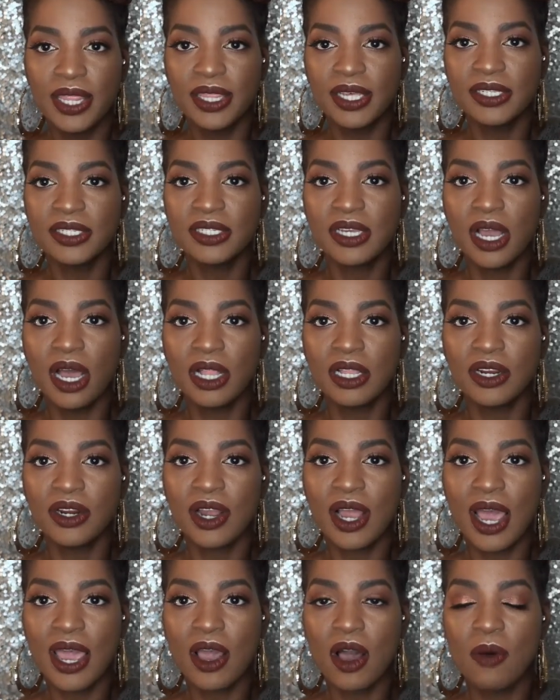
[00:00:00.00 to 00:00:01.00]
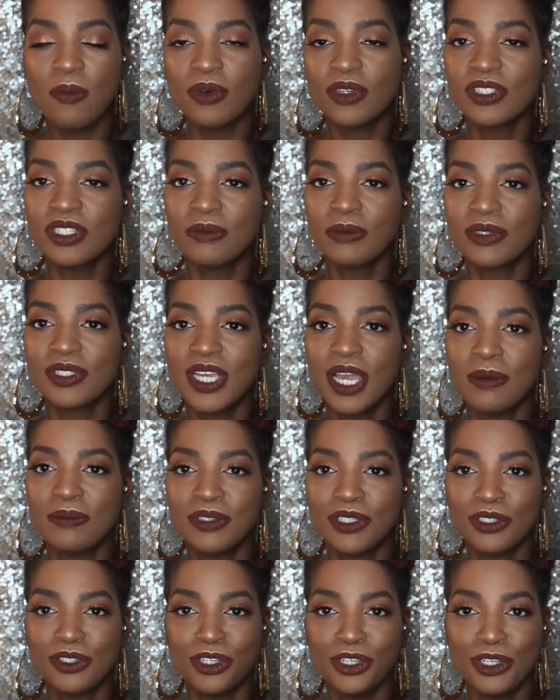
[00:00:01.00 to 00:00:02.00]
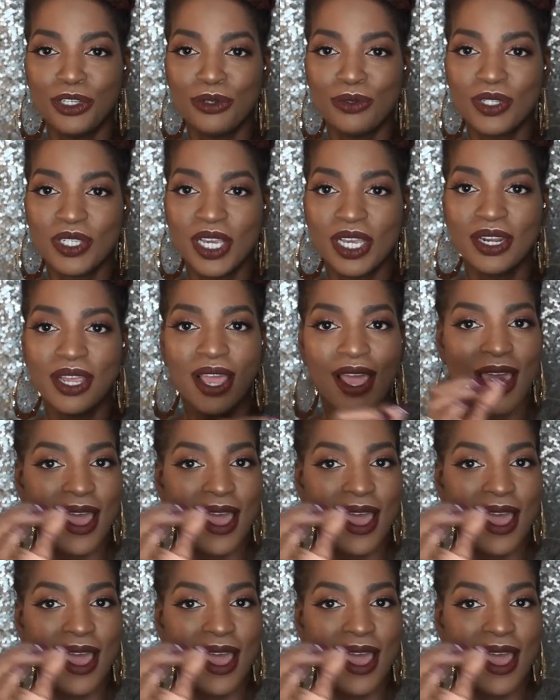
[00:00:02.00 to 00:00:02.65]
This color, I almost am tempted to use it